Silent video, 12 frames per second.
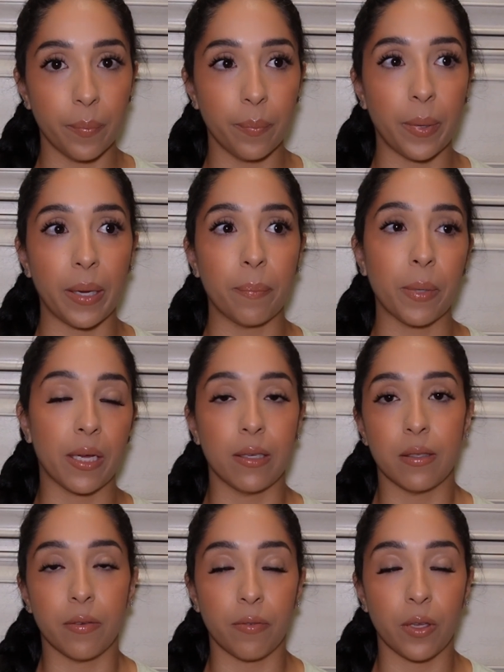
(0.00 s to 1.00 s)
But
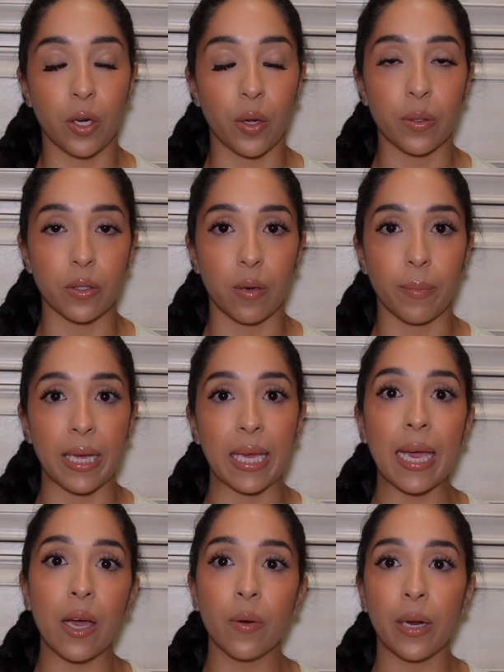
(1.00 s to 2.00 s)
because of, it's on my
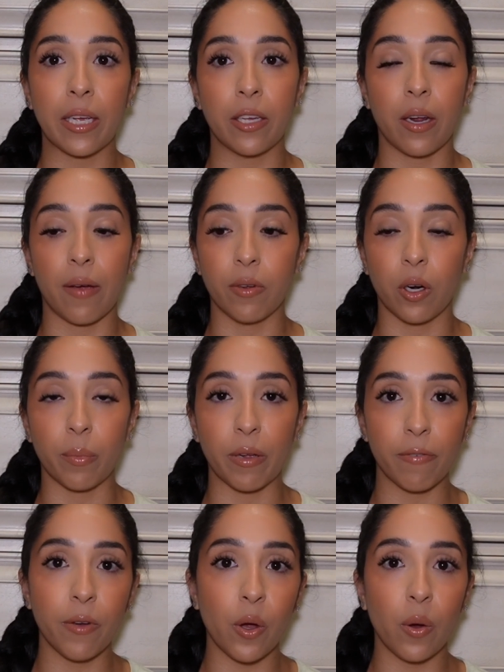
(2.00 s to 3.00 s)
account, I could have it on my
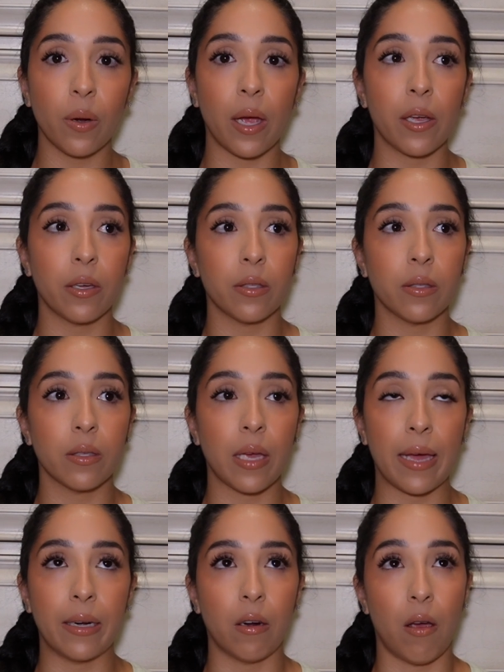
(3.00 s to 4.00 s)
phone. I
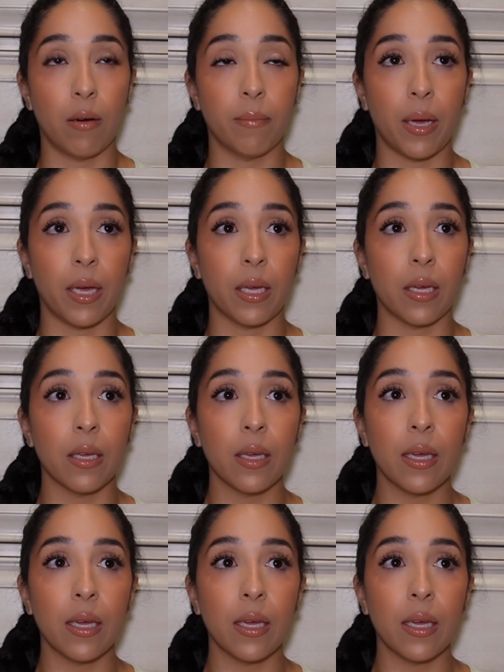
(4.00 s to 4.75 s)
had it on my